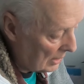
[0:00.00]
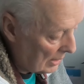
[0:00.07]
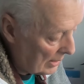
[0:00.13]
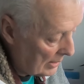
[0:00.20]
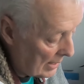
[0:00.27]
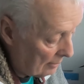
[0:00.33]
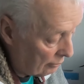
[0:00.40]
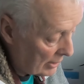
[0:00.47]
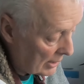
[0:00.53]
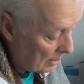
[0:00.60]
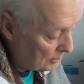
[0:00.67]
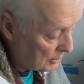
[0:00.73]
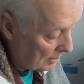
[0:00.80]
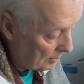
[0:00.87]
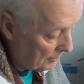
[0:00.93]
Yeah, rig
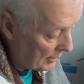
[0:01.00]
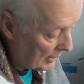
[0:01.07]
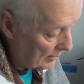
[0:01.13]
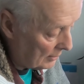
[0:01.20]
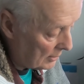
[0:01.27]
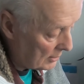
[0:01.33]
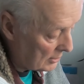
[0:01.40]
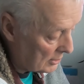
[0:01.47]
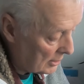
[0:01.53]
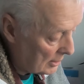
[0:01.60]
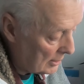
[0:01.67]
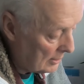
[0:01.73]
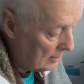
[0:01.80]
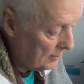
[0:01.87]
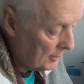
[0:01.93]
up something that
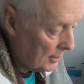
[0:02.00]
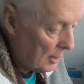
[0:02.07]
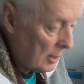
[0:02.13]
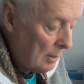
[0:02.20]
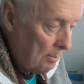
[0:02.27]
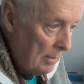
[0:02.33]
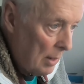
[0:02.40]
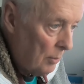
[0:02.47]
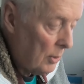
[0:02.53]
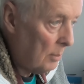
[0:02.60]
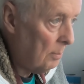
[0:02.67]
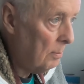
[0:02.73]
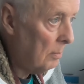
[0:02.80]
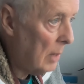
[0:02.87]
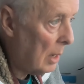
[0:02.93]
I can mount
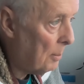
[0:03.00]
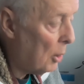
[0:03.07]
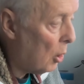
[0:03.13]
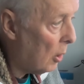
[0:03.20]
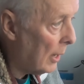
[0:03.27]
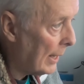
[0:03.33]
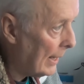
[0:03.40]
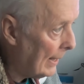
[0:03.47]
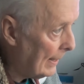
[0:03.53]
them up high.